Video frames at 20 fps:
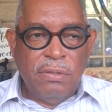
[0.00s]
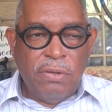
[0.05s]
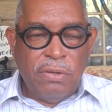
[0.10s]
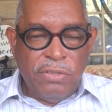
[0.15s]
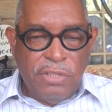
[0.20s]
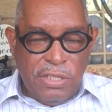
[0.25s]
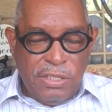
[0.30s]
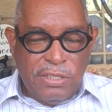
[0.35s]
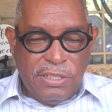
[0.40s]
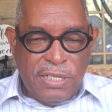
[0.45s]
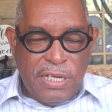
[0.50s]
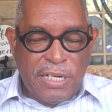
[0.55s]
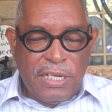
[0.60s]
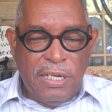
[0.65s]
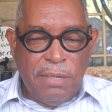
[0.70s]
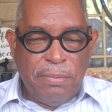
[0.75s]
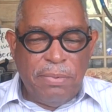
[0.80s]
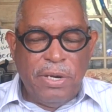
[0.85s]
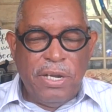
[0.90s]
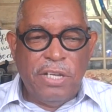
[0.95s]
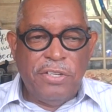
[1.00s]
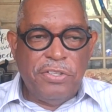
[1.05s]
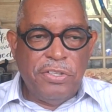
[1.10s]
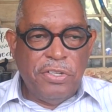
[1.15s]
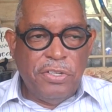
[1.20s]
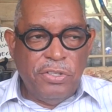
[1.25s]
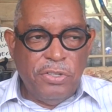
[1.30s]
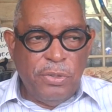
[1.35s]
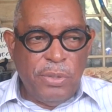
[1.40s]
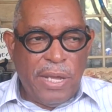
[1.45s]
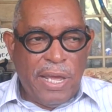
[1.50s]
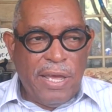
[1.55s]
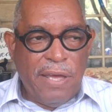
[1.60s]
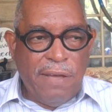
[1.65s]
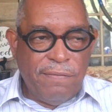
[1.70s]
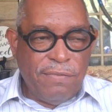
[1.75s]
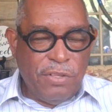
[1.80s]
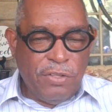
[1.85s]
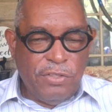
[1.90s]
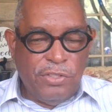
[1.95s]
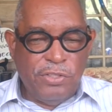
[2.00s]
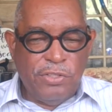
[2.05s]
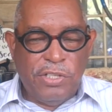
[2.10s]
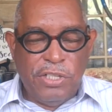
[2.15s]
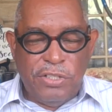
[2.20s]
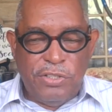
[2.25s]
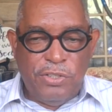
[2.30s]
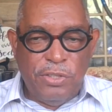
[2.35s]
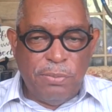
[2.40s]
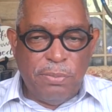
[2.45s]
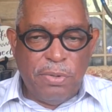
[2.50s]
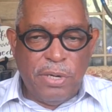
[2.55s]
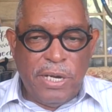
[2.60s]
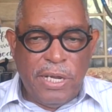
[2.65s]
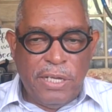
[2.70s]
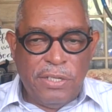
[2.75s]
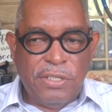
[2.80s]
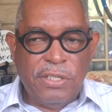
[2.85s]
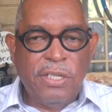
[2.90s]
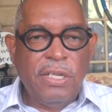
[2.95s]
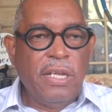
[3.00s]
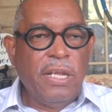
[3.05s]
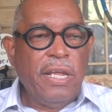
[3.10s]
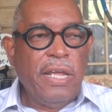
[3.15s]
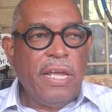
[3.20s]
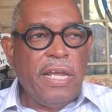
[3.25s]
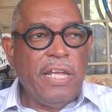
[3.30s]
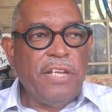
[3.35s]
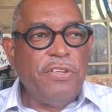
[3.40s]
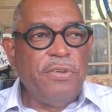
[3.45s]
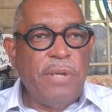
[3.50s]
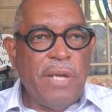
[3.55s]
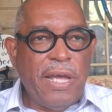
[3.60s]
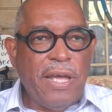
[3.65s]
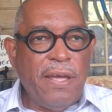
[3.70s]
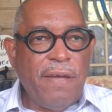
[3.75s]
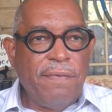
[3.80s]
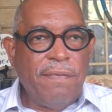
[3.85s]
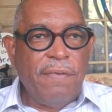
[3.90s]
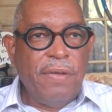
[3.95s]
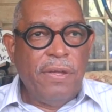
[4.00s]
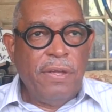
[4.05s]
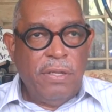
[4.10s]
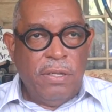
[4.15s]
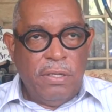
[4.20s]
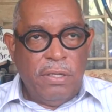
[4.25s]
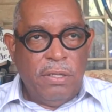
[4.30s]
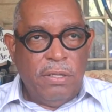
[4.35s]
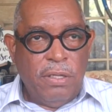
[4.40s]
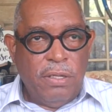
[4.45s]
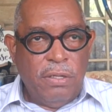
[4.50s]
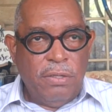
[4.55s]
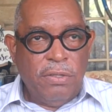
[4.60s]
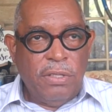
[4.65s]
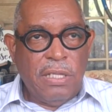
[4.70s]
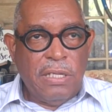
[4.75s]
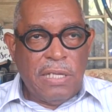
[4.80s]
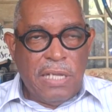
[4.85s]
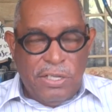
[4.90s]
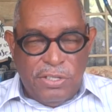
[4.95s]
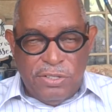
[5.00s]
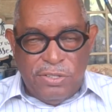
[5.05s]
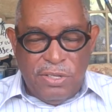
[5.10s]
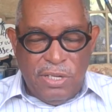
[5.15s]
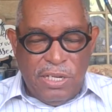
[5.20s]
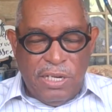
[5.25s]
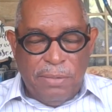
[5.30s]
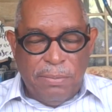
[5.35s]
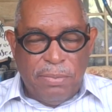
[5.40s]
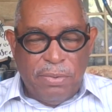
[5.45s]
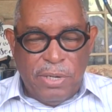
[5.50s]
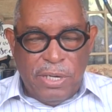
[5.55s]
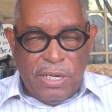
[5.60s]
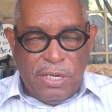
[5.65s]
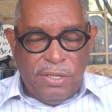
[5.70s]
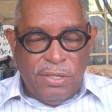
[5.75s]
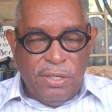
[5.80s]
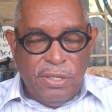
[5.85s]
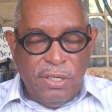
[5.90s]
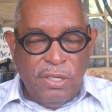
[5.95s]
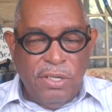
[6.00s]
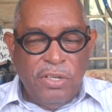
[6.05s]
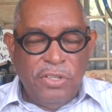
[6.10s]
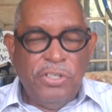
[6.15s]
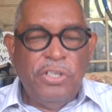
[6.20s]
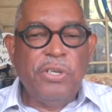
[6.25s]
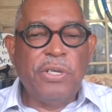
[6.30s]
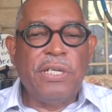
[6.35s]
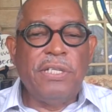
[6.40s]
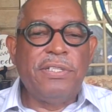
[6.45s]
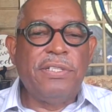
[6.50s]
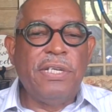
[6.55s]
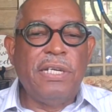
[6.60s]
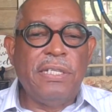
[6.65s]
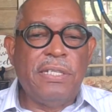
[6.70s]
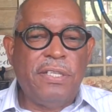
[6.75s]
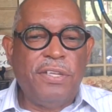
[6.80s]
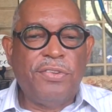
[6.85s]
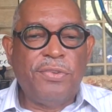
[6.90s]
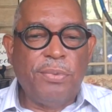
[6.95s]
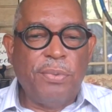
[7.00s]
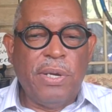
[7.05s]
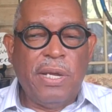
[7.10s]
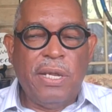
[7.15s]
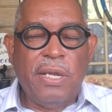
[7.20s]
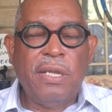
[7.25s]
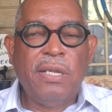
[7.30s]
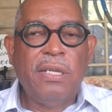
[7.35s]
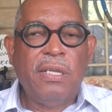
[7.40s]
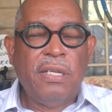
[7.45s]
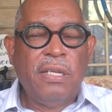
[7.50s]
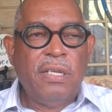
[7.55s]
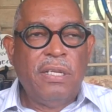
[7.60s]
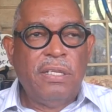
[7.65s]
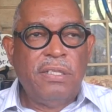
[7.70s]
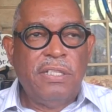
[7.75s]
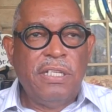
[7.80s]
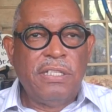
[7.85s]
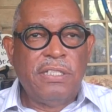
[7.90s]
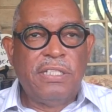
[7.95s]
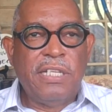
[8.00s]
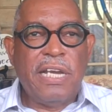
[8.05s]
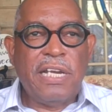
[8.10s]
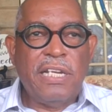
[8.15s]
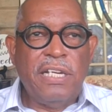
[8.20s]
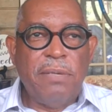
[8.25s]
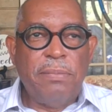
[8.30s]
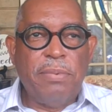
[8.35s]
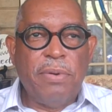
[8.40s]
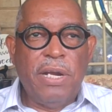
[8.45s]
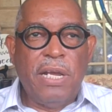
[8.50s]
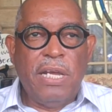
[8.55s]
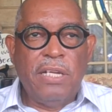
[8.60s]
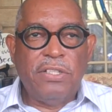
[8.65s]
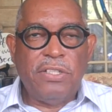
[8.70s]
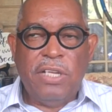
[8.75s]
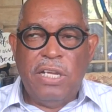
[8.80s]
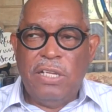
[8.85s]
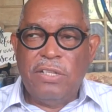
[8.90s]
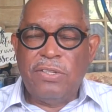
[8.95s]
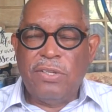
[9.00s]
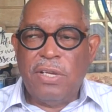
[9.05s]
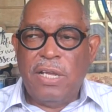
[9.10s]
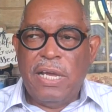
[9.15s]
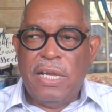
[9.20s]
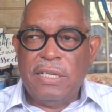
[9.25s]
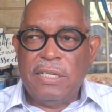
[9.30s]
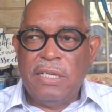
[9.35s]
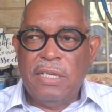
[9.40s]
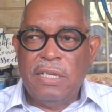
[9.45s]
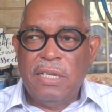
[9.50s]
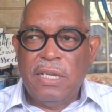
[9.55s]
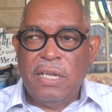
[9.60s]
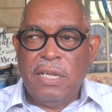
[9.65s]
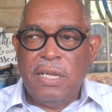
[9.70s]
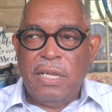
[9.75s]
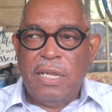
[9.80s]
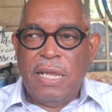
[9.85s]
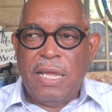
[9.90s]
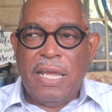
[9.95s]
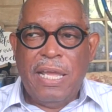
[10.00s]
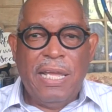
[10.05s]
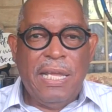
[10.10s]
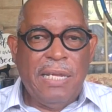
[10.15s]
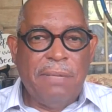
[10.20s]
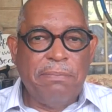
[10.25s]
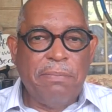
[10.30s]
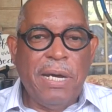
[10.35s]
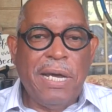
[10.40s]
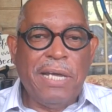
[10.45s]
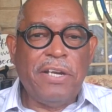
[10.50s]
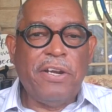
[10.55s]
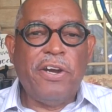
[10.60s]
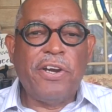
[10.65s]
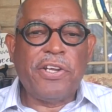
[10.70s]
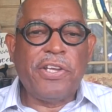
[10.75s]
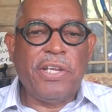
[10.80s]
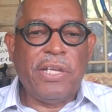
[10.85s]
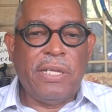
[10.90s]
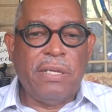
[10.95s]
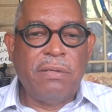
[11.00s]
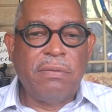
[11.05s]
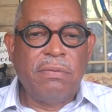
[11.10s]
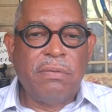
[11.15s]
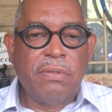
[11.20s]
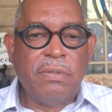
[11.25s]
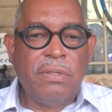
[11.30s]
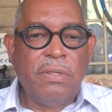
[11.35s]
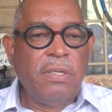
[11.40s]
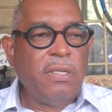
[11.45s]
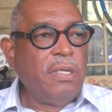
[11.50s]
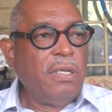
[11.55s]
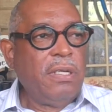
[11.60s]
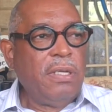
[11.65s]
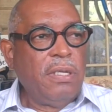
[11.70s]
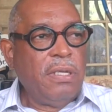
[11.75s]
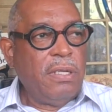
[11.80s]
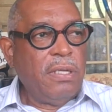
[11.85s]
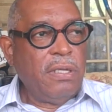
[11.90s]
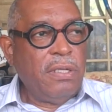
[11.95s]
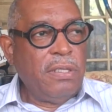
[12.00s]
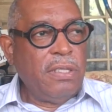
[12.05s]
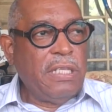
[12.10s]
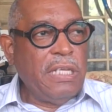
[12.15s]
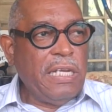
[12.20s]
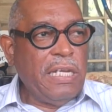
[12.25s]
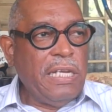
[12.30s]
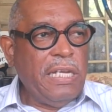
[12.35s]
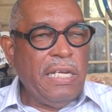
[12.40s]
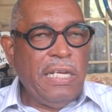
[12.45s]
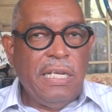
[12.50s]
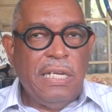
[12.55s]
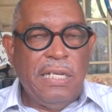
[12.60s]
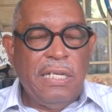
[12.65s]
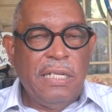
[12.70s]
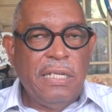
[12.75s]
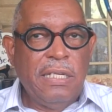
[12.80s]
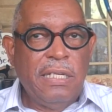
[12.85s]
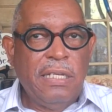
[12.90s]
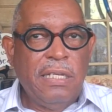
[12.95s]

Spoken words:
or the executive branch, you have the judicial branch, and you have the legislative branch. You can see it this way. The executive branch is like a monarchy. The